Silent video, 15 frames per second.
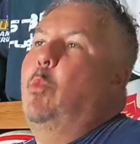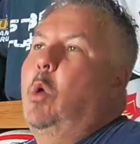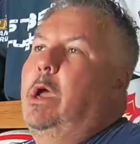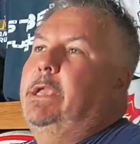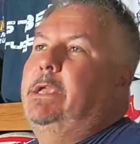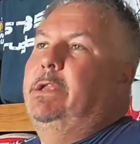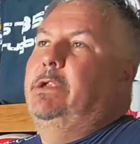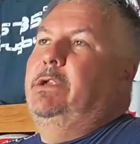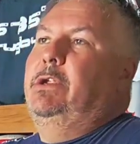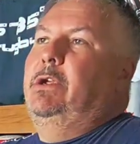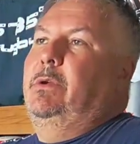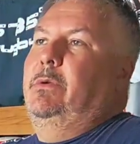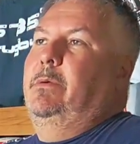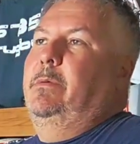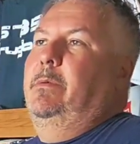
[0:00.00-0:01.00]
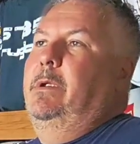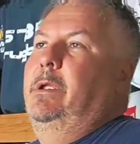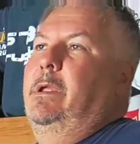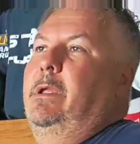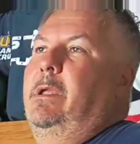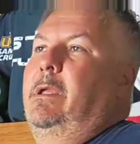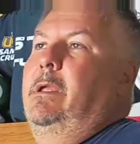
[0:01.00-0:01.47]
want you to do.
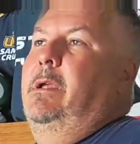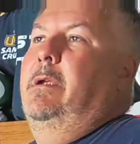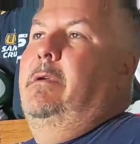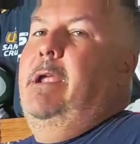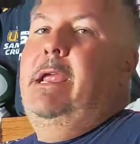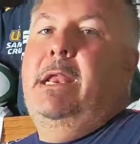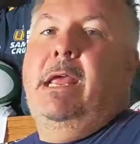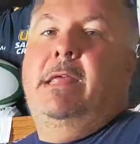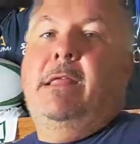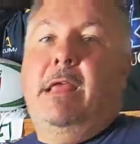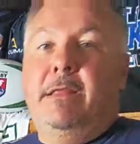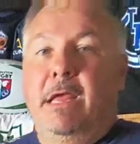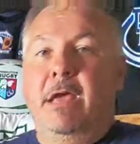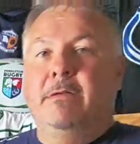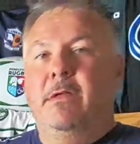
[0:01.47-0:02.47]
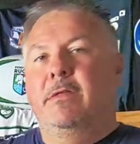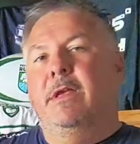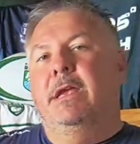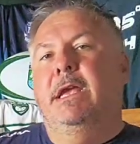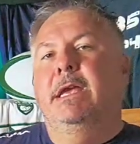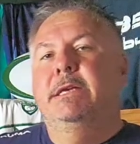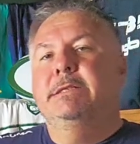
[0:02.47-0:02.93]
All right? And then the other thing
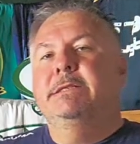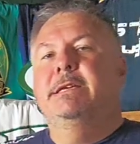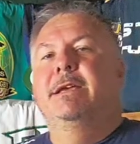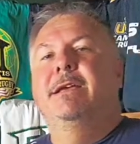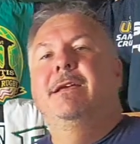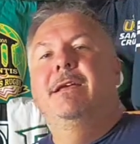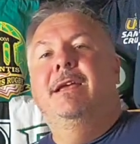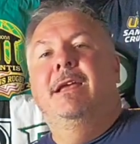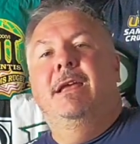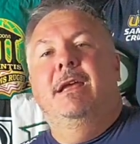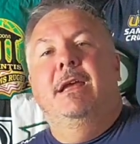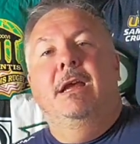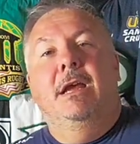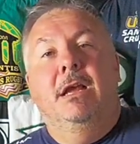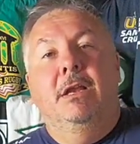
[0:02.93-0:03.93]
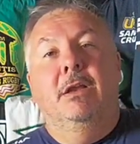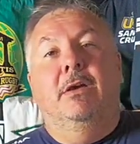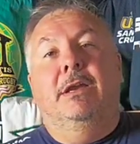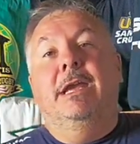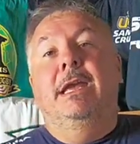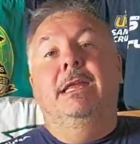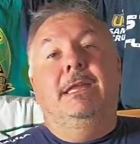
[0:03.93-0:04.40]
is, look,
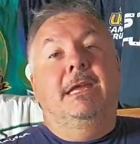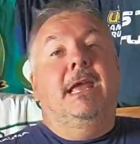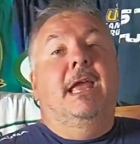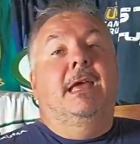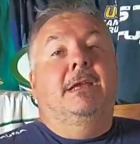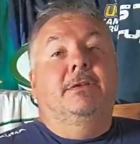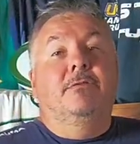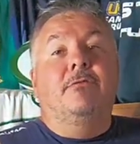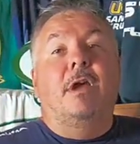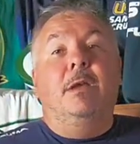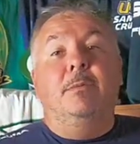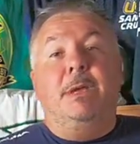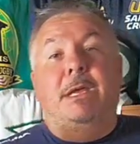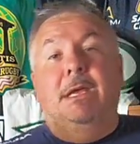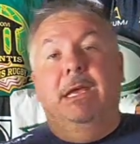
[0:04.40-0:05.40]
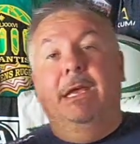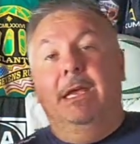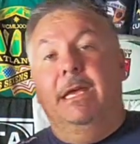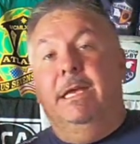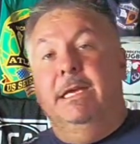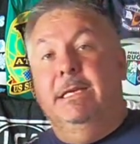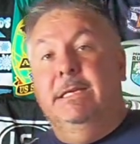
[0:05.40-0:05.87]
in the end, rugby
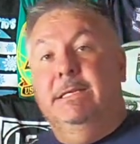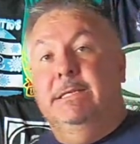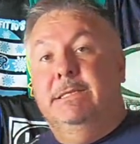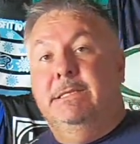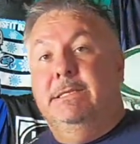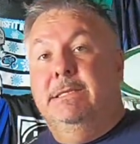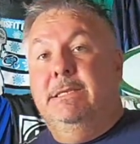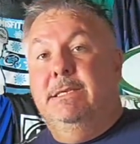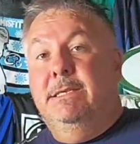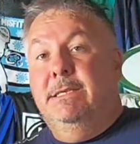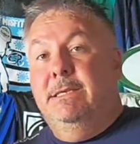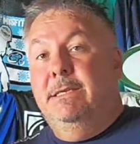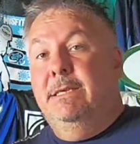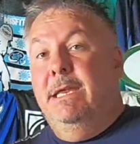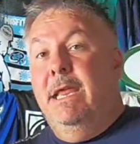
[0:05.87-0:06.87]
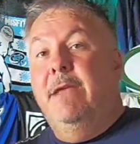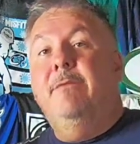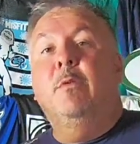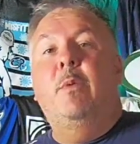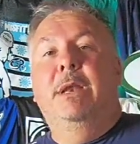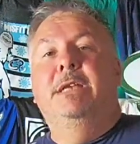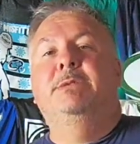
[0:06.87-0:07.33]
is even
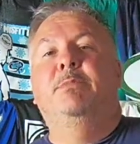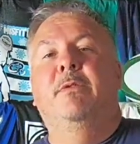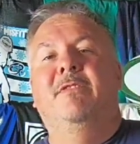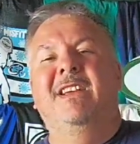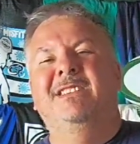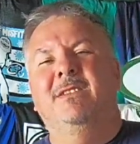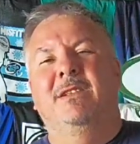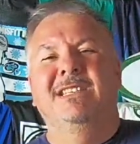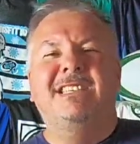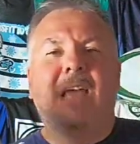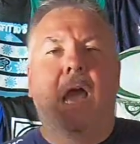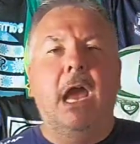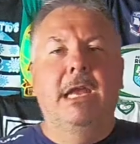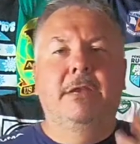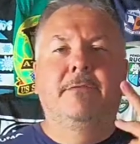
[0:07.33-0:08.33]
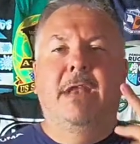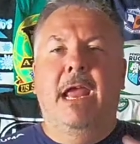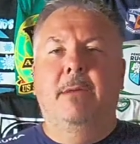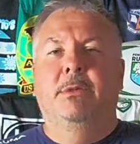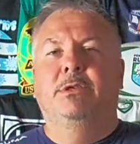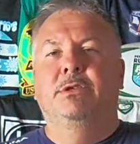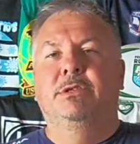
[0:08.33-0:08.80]
when it's professional, it's kind of an
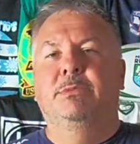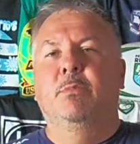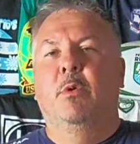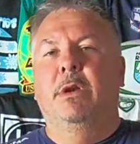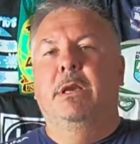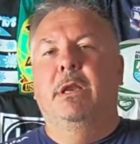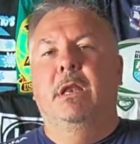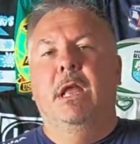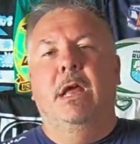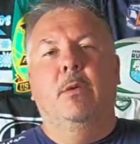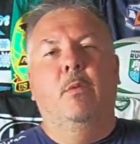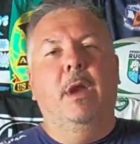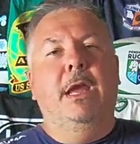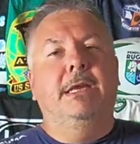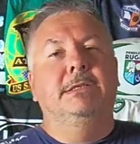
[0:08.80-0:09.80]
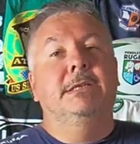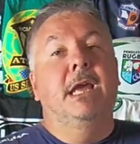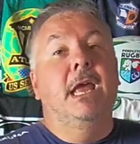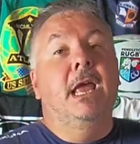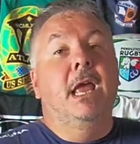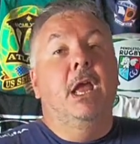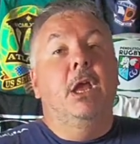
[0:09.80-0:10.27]
amateur sport in a lot of ways.
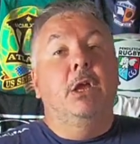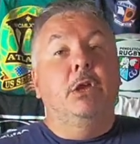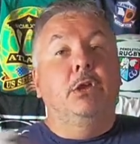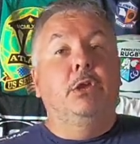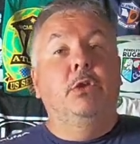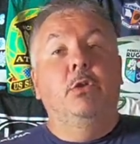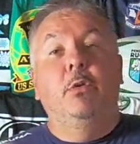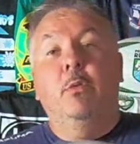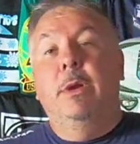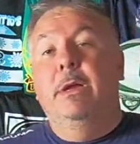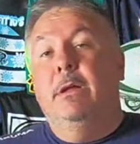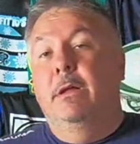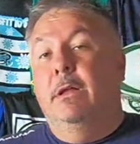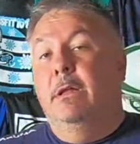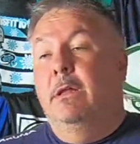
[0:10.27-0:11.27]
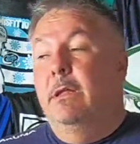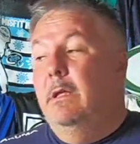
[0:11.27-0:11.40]
You will